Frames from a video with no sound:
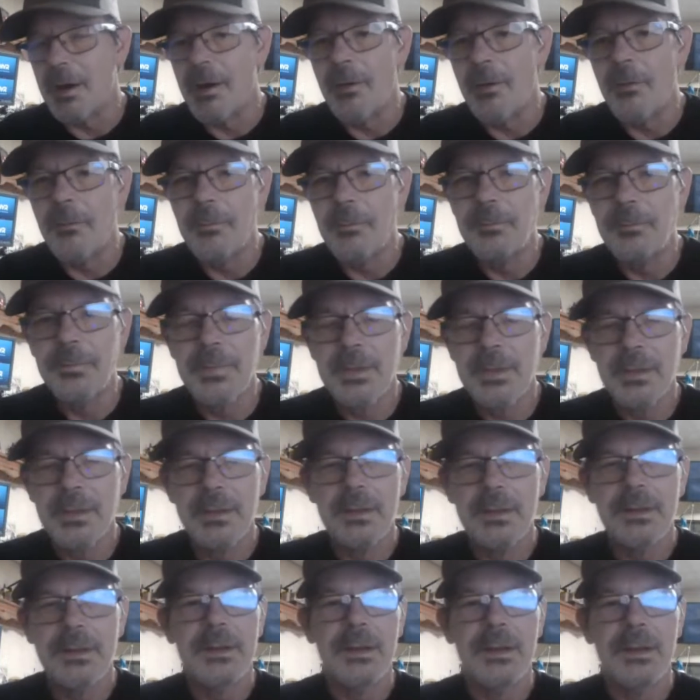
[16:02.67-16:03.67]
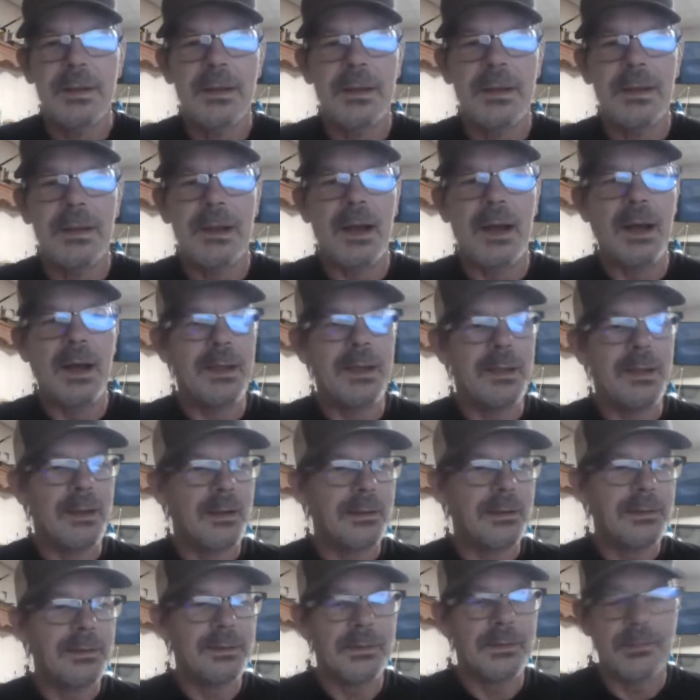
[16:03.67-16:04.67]
I went and visited with a
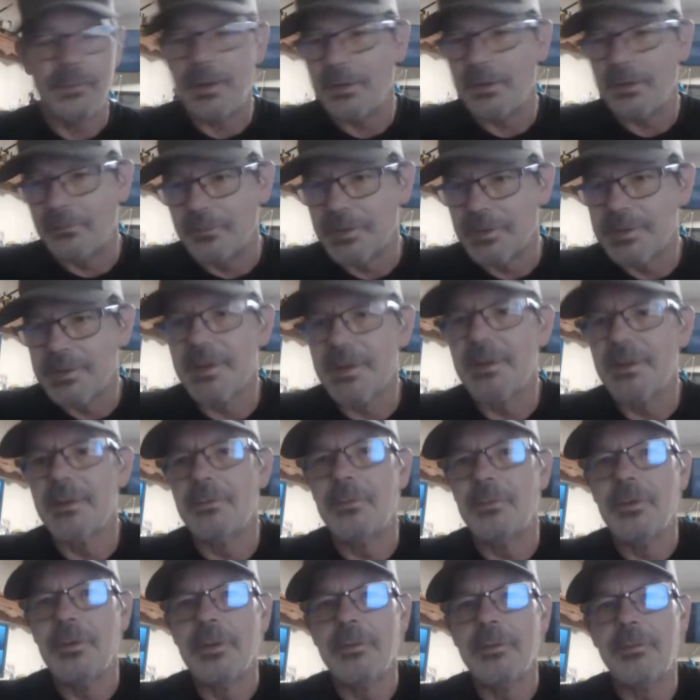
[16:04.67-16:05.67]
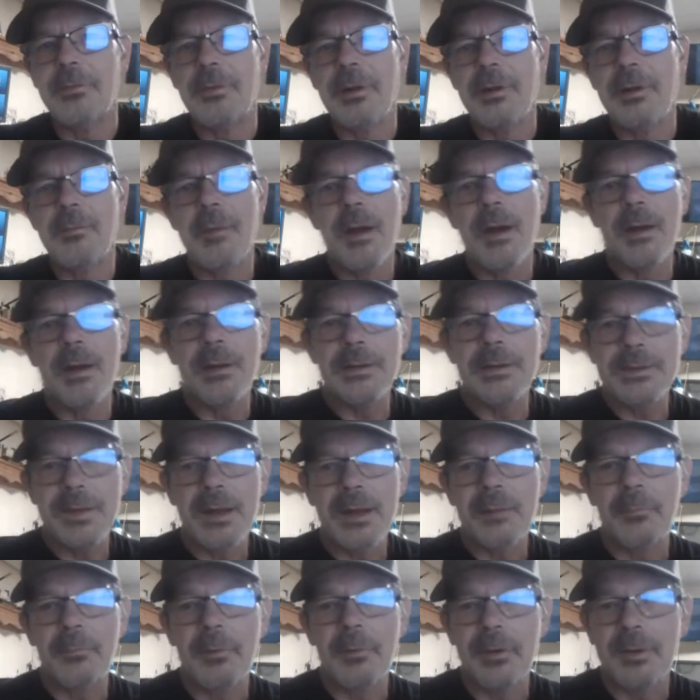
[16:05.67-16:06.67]
friend of mine. He's got a pretty nice truck.
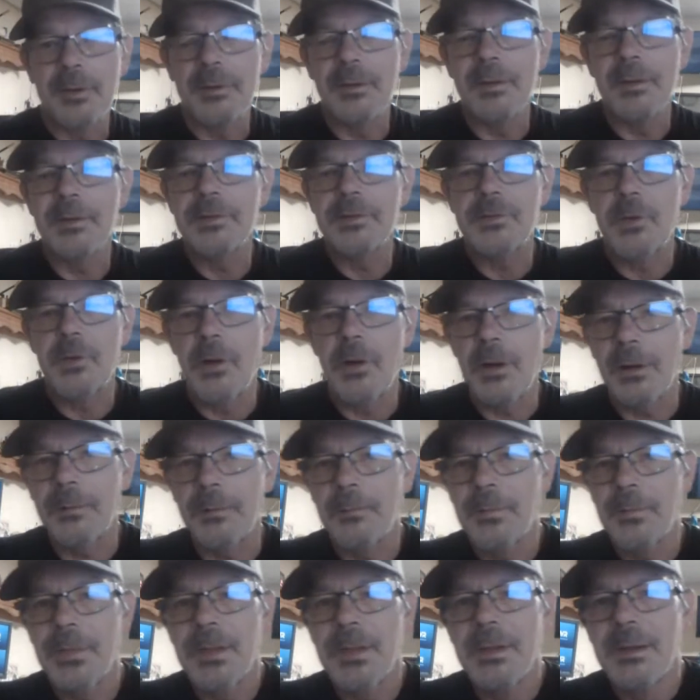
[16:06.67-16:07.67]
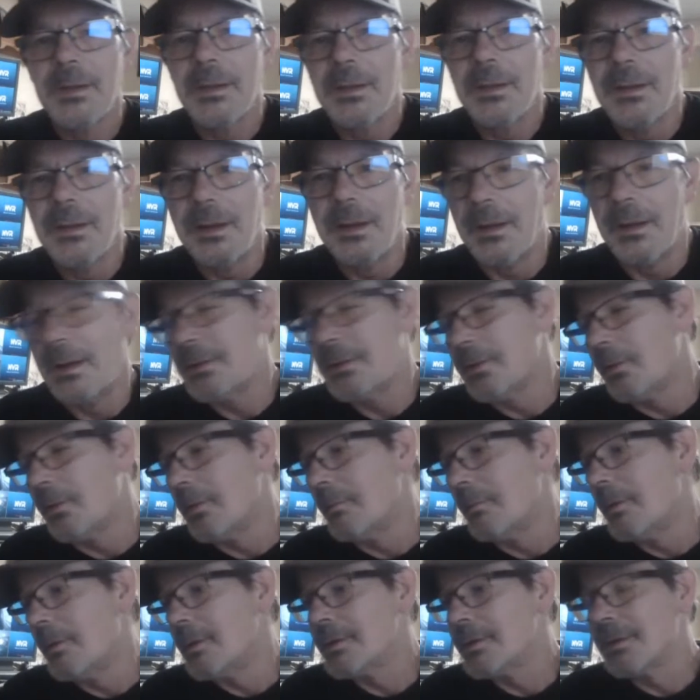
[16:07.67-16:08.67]
And I told him, I says, look, Monday
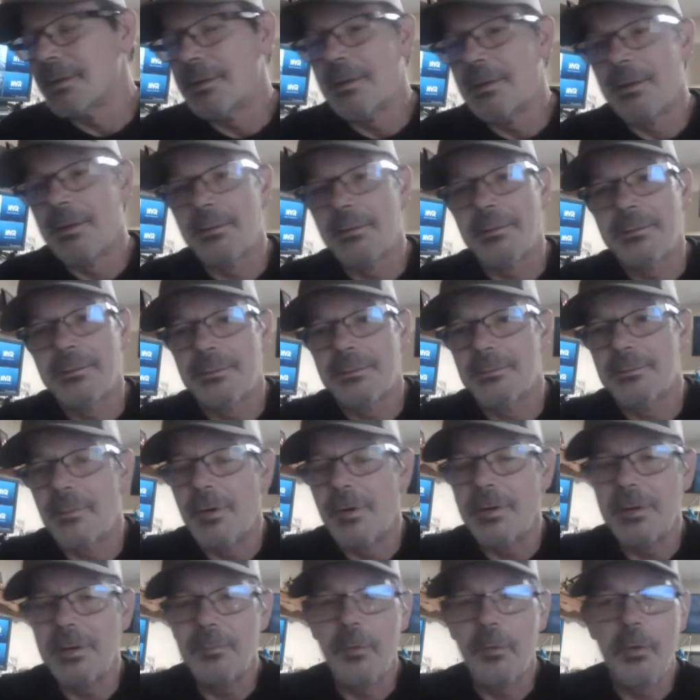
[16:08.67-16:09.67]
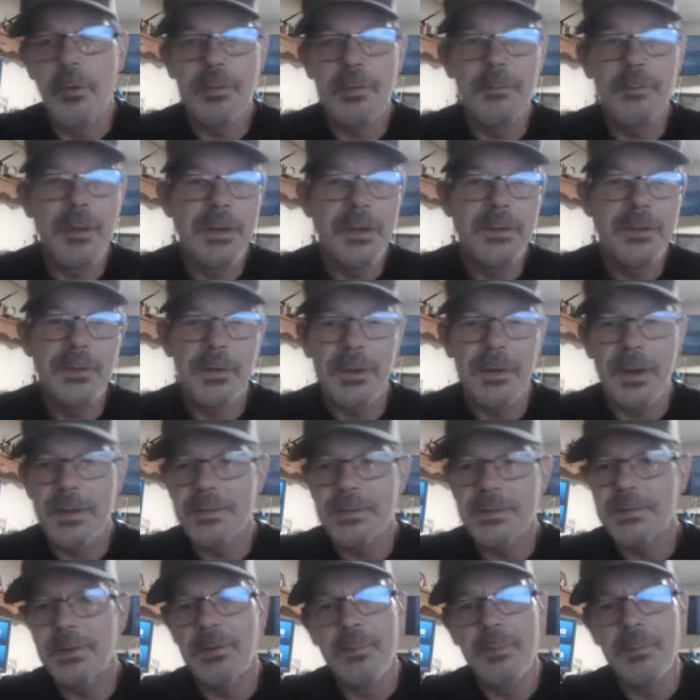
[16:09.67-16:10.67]
morning, my truck has to go back in the shop. It's
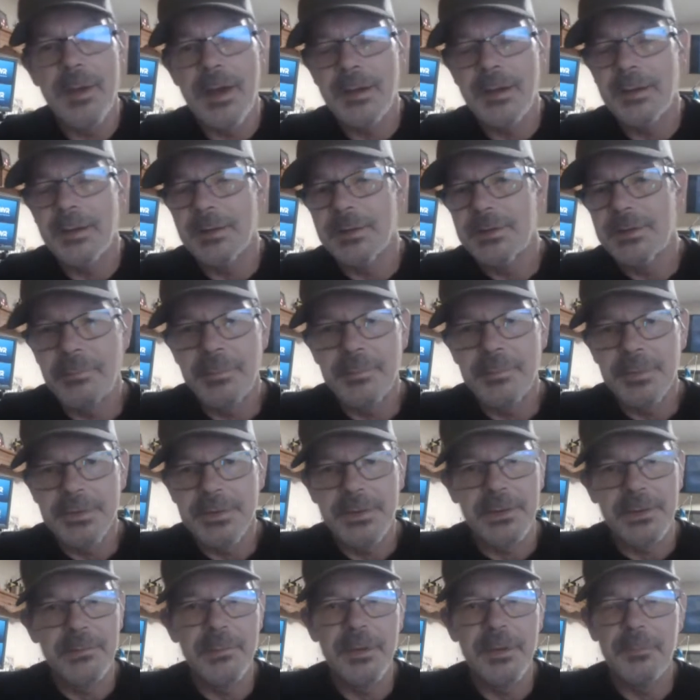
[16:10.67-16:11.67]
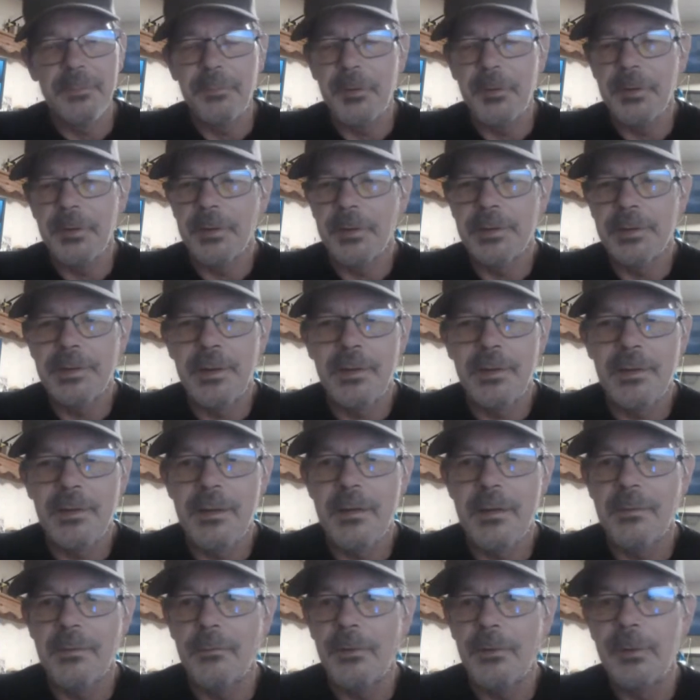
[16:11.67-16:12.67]
going to be a pretty good tear down rebuild. I don't
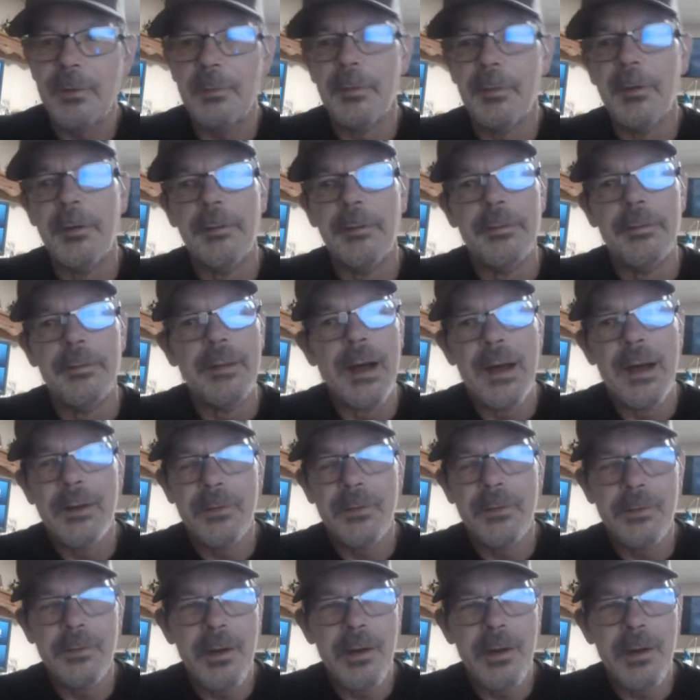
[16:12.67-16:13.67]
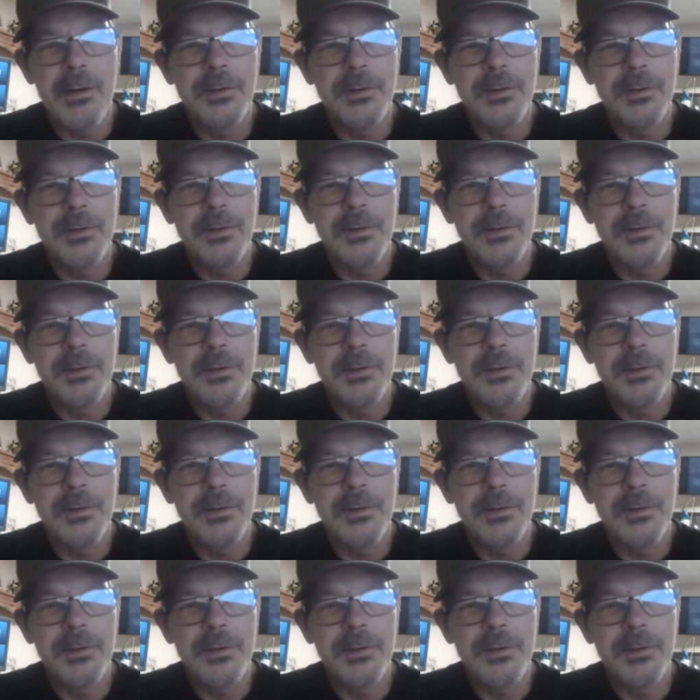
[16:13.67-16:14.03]
know how soon I'm going to get it back out.